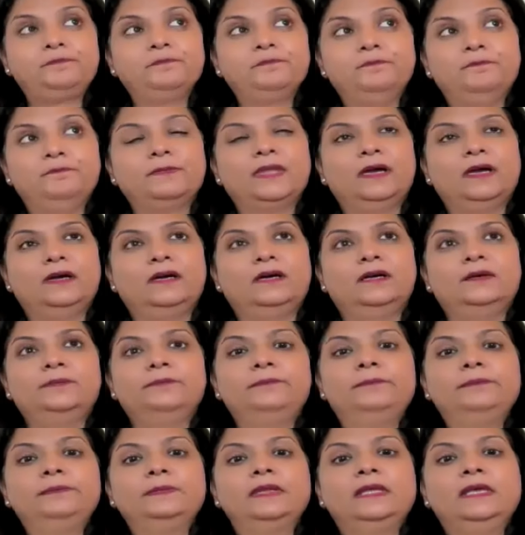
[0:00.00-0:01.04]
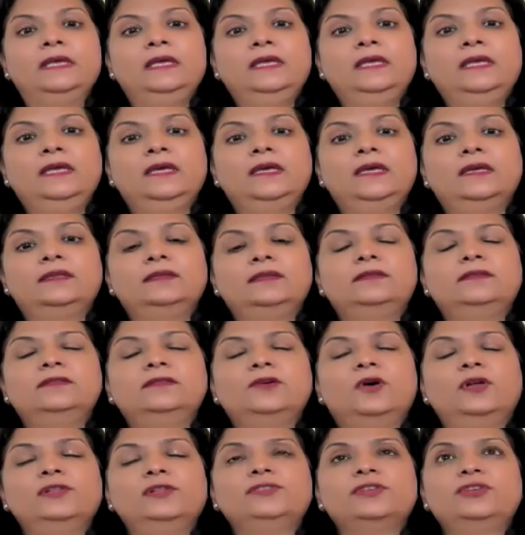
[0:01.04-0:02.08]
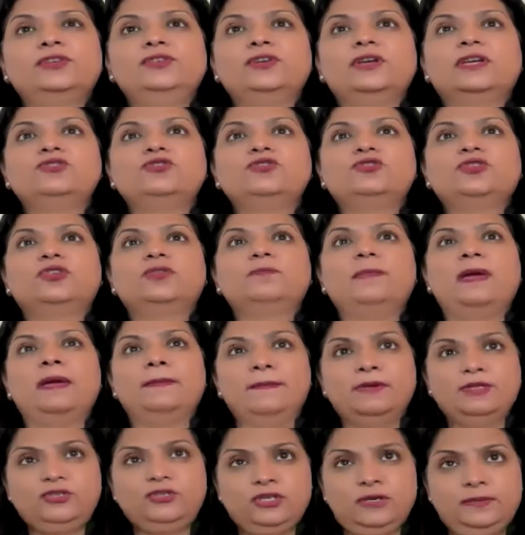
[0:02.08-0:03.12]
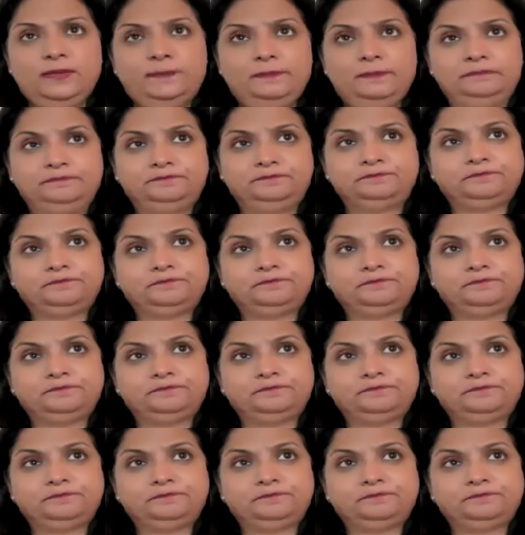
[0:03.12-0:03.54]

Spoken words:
Also, you can show membership,